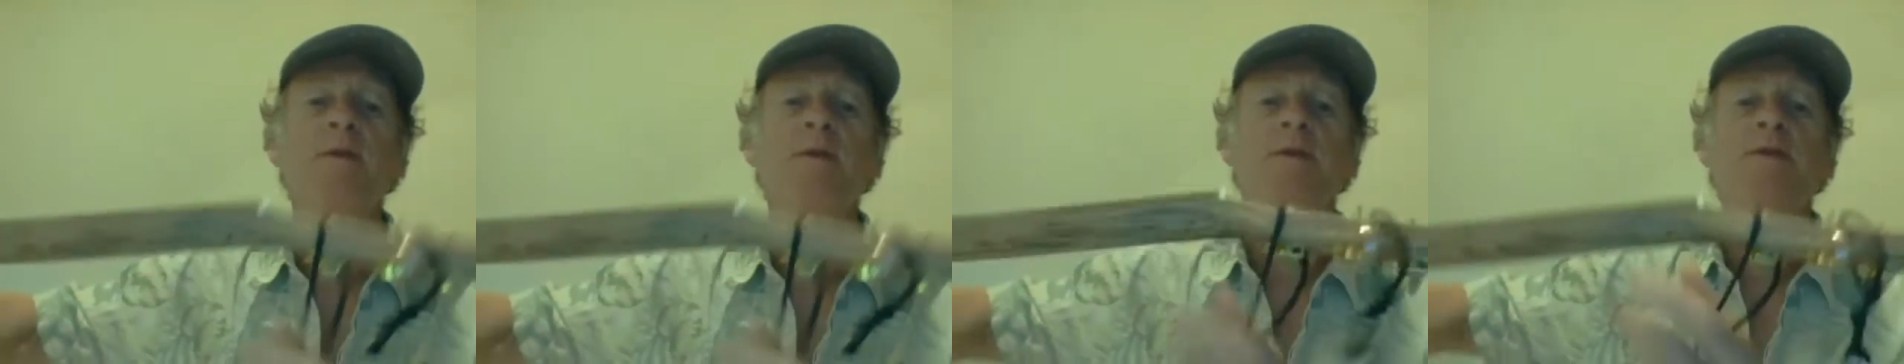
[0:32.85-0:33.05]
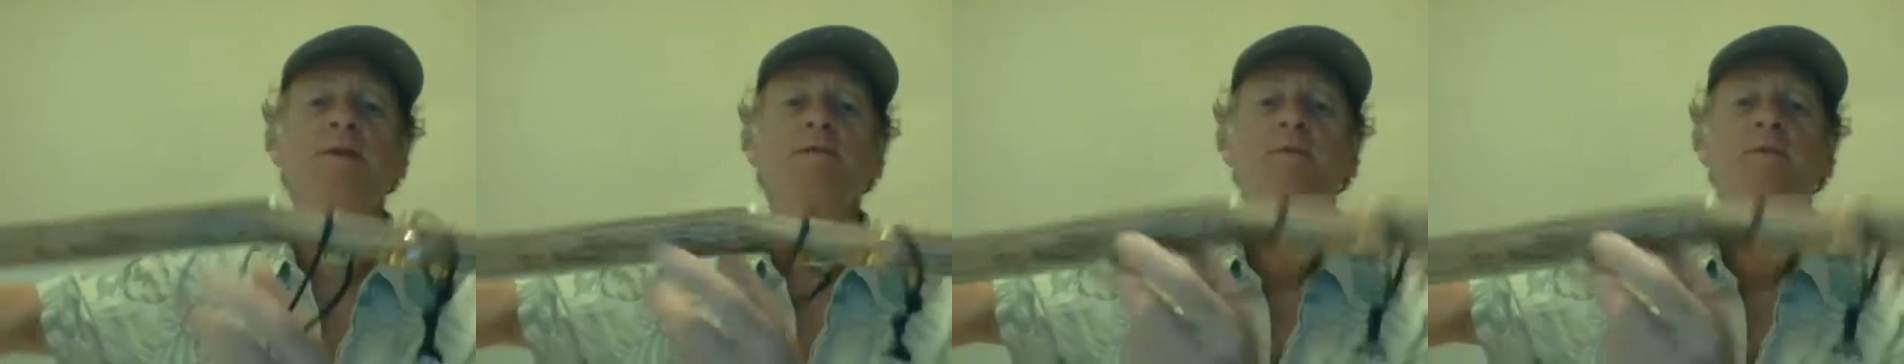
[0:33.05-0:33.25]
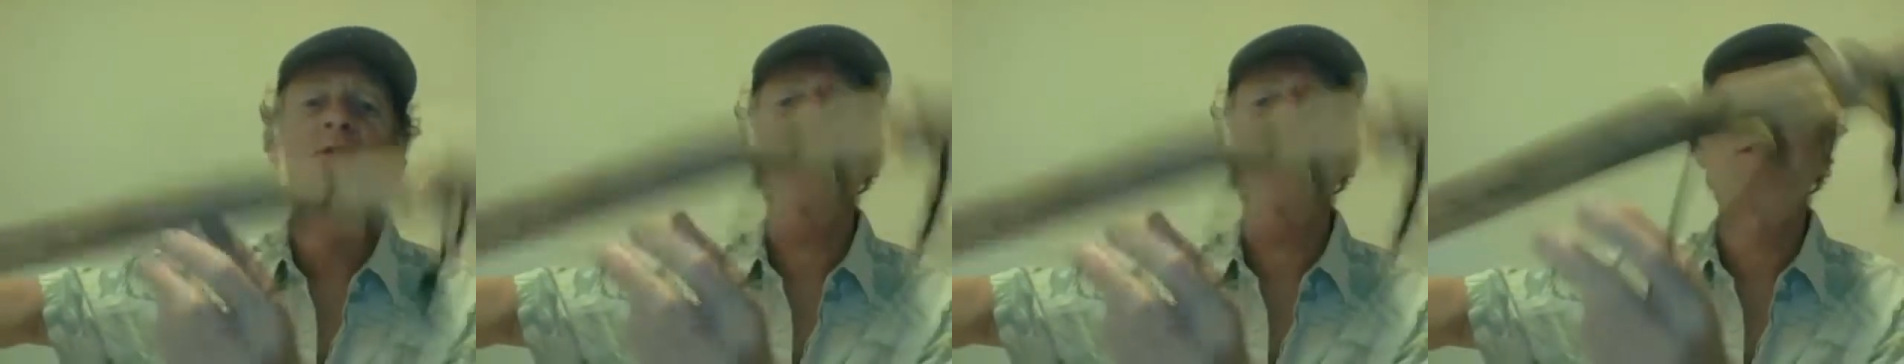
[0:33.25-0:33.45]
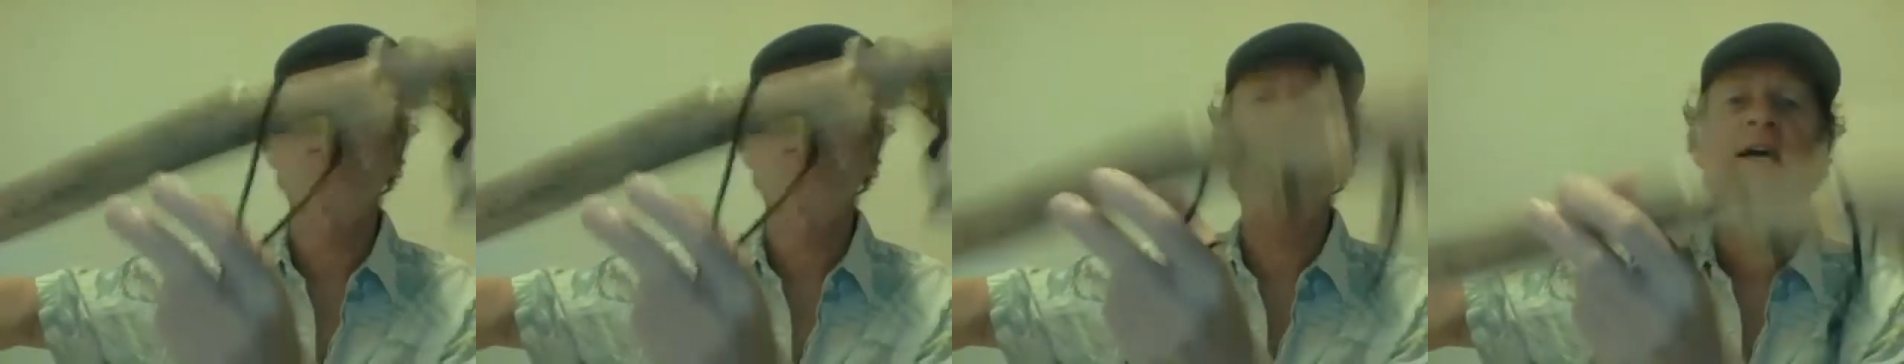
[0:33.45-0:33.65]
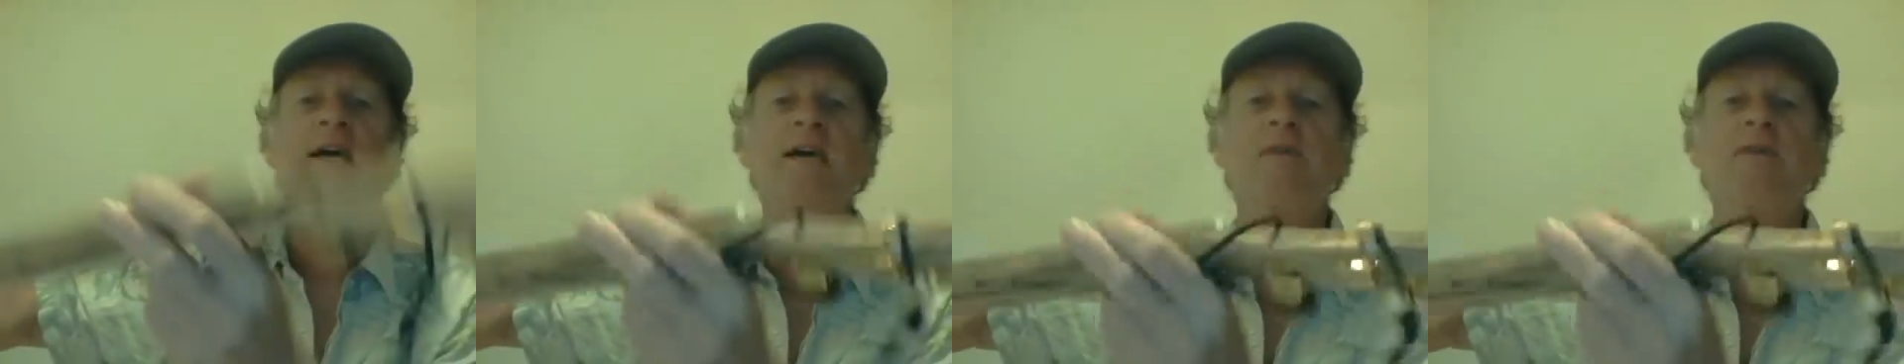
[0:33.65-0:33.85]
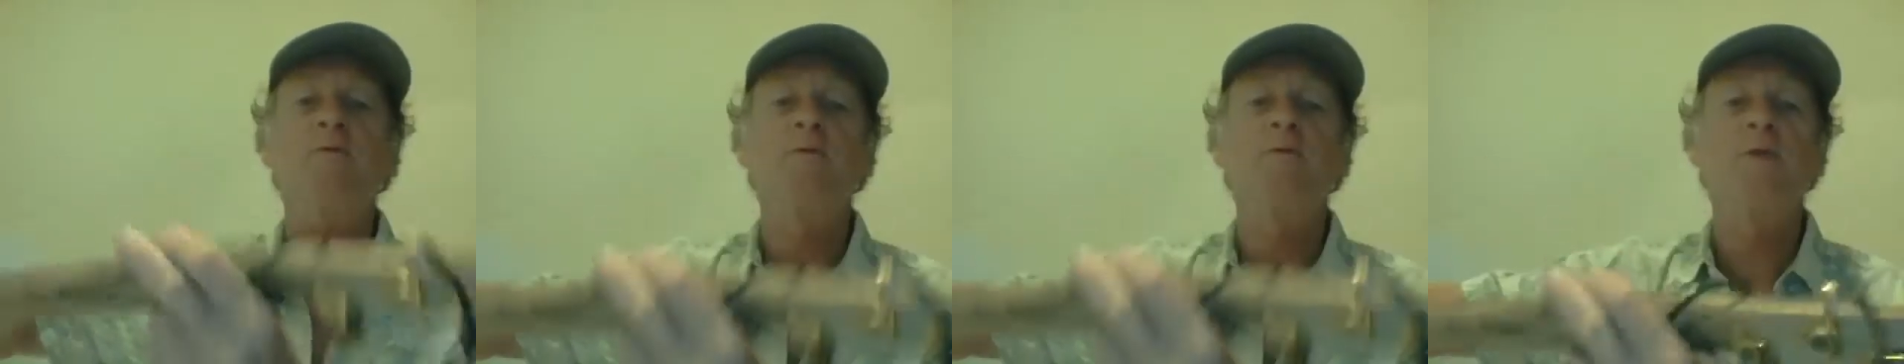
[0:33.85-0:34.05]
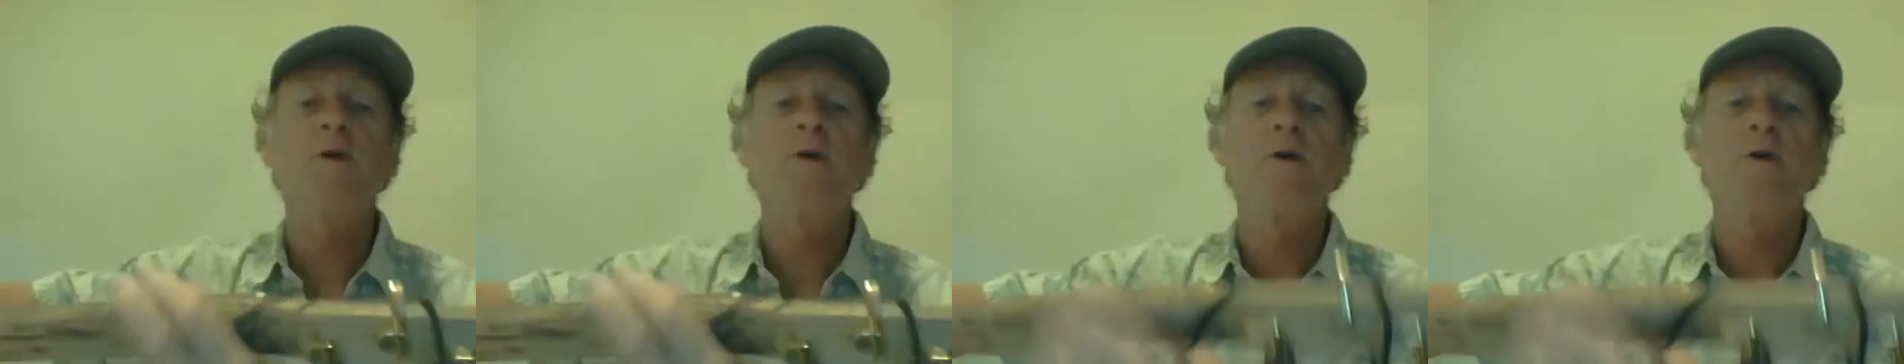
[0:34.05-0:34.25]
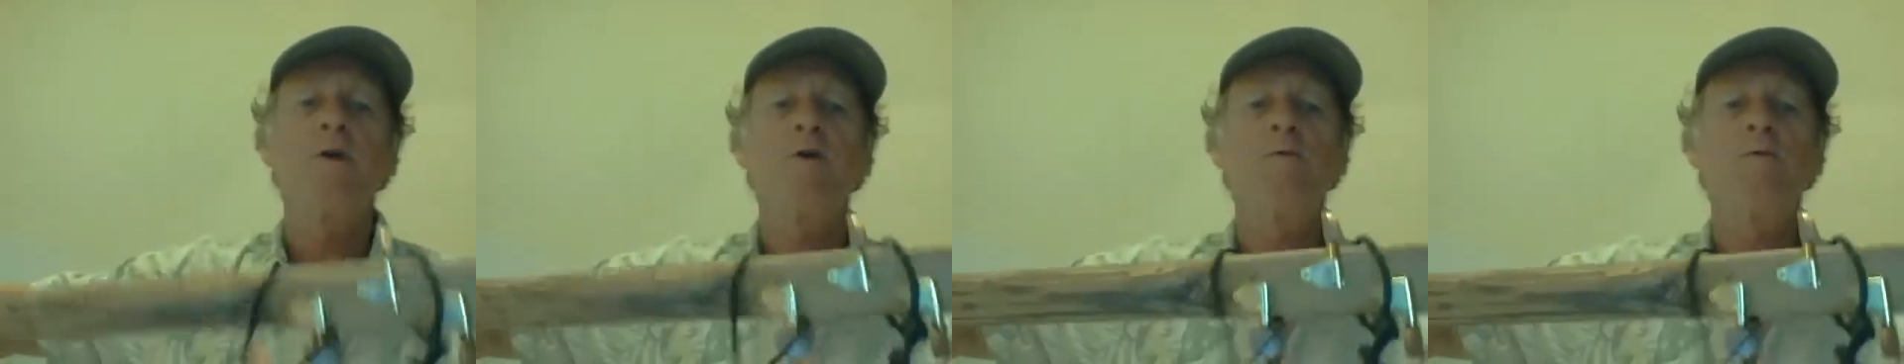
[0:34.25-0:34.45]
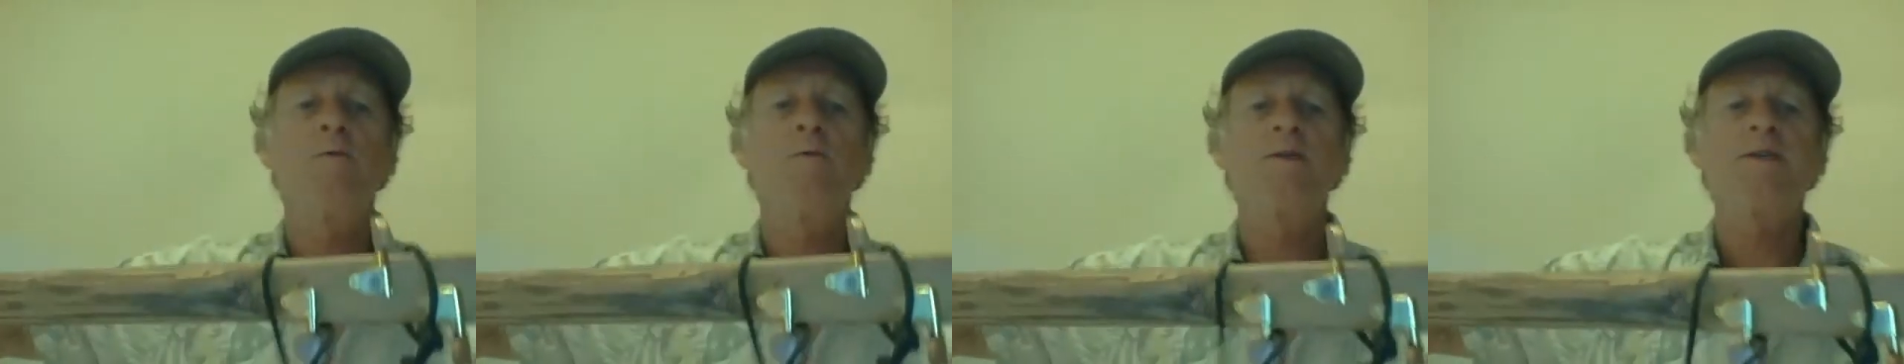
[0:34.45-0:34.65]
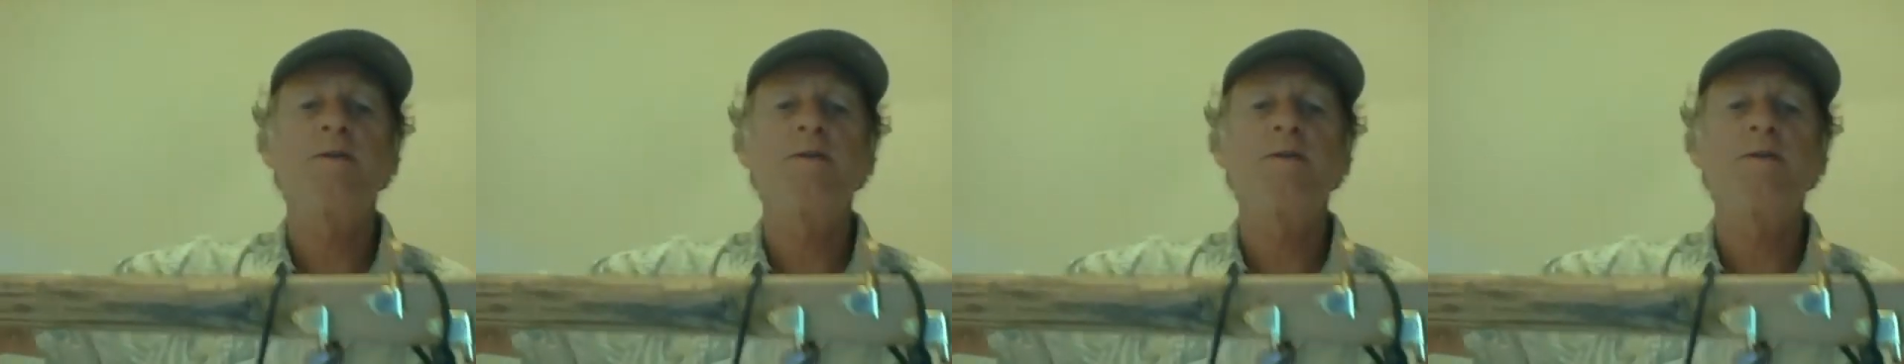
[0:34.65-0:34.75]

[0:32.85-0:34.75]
This one is stained with